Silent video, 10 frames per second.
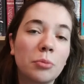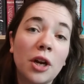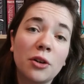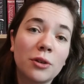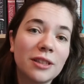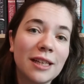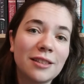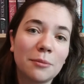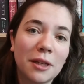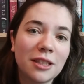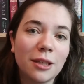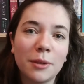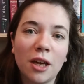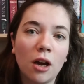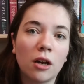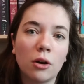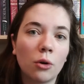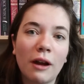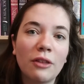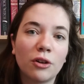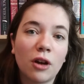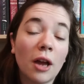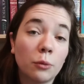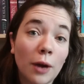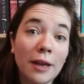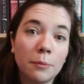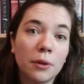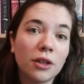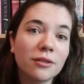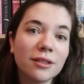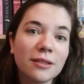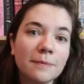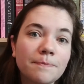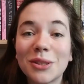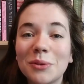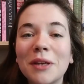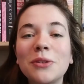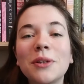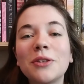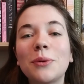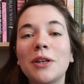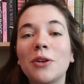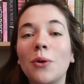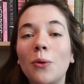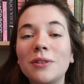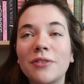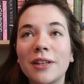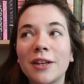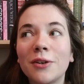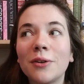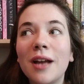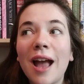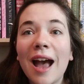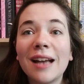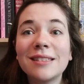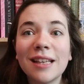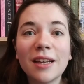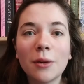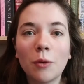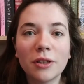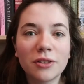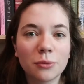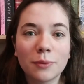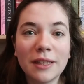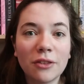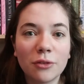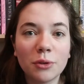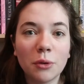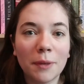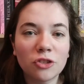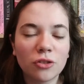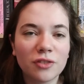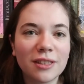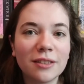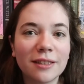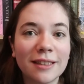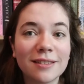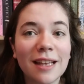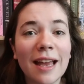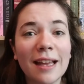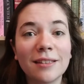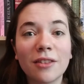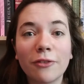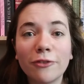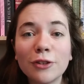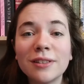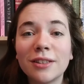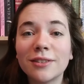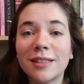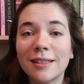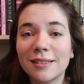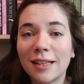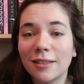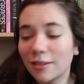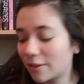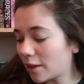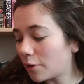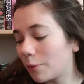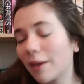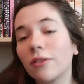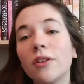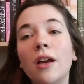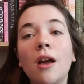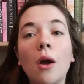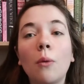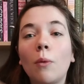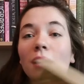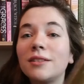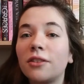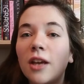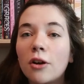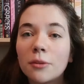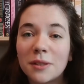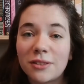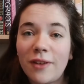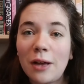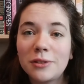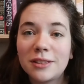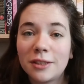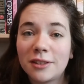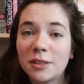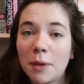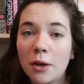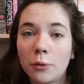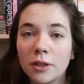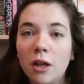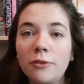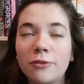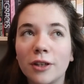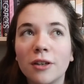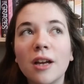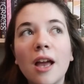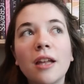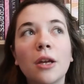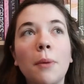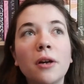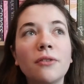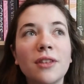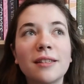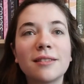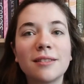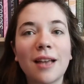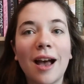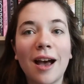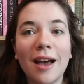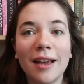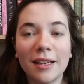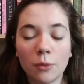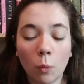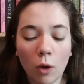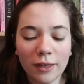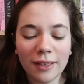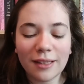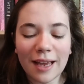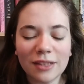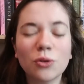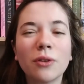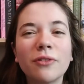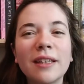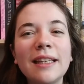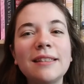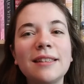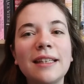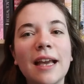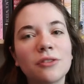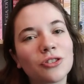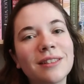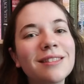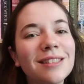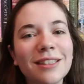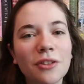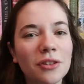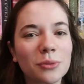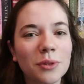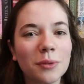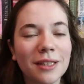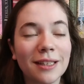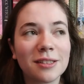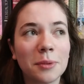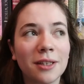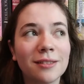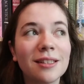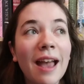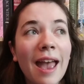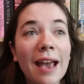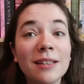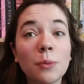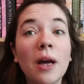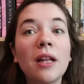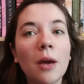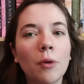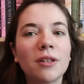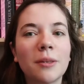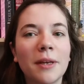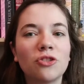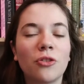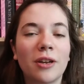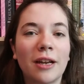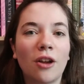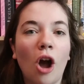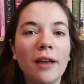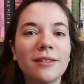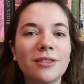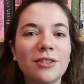of prioritizing my TBR or other unread books. So in my 2020 goals video, I said I wanted to read through a bunch of series, and the first series I decided to start with was the Artemis Fowl series by Owen Colfer. Now part of this, I wanted a sort of easy entrance into this rereading experience, and as well, I wanted to make sure that I got